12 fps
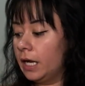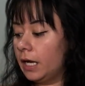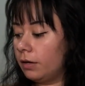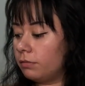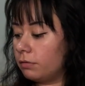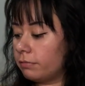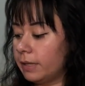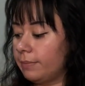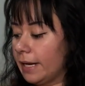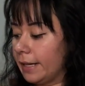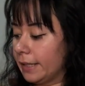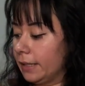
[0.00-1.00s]
and we'll
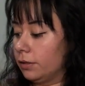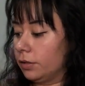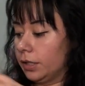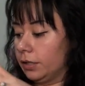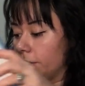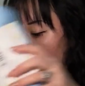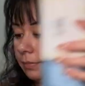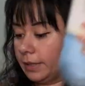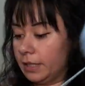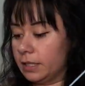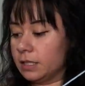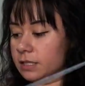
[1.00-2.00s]
repack it later
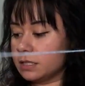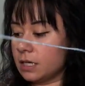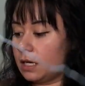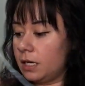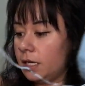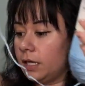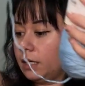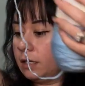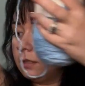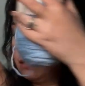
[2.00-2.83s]
because I